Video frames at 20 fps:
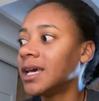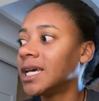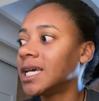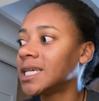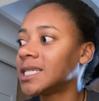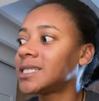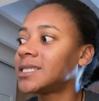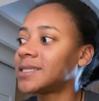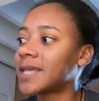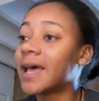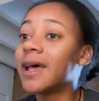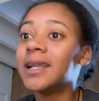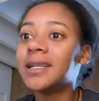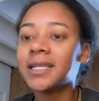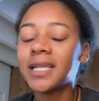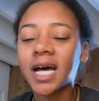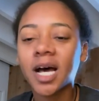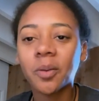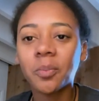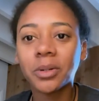
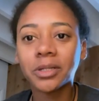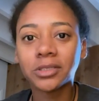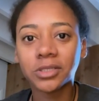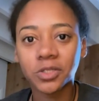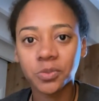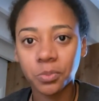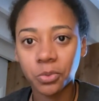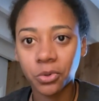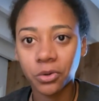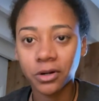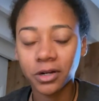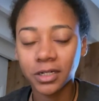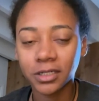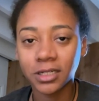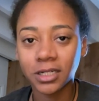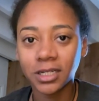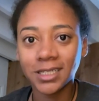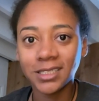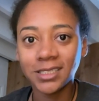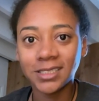stand up in this
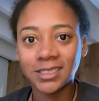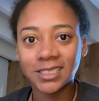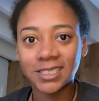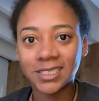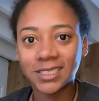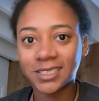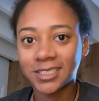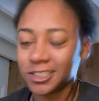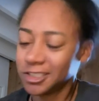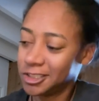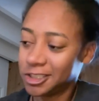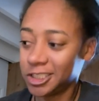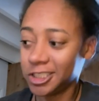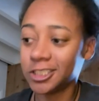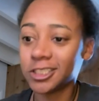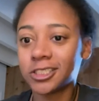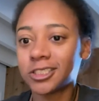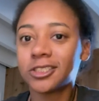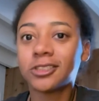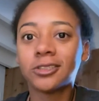board in the
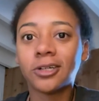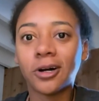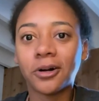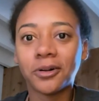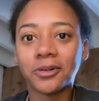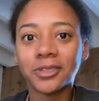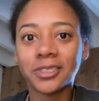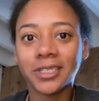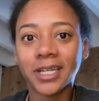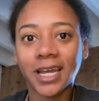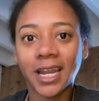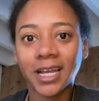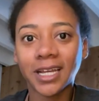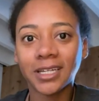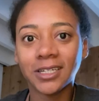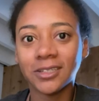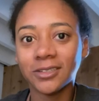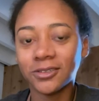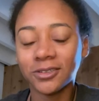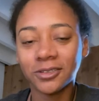silly snow that
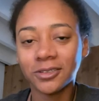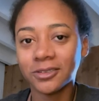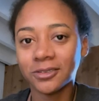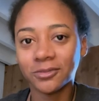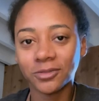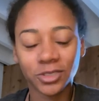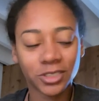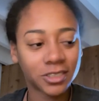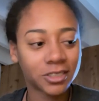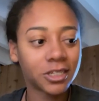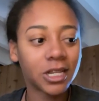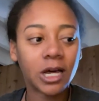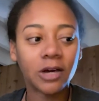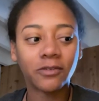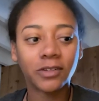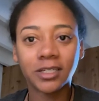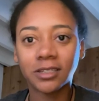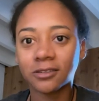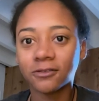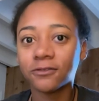I was
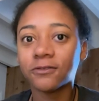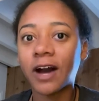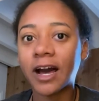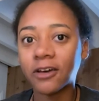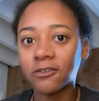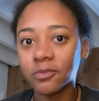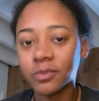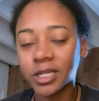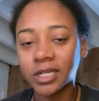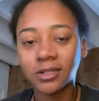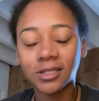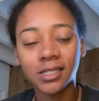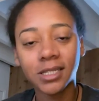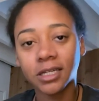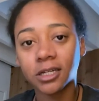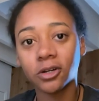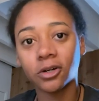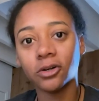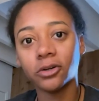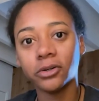loving 5 minutes
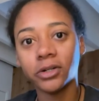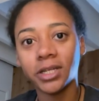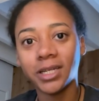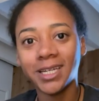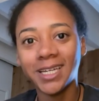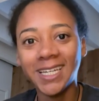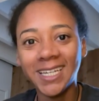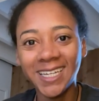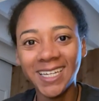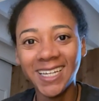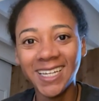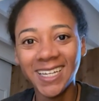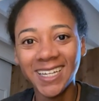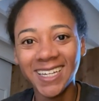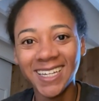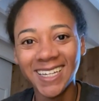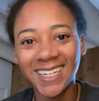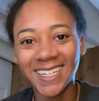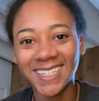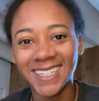ago.
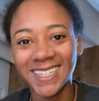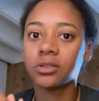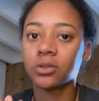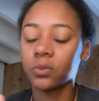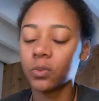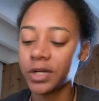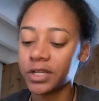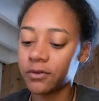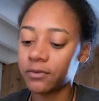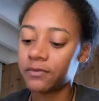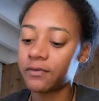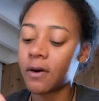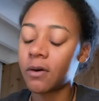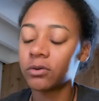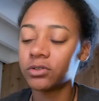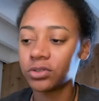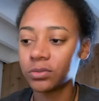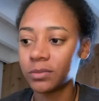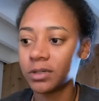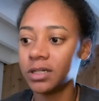When you
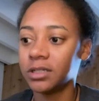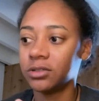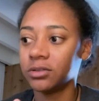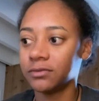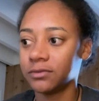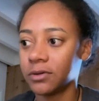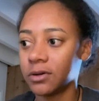fall too much,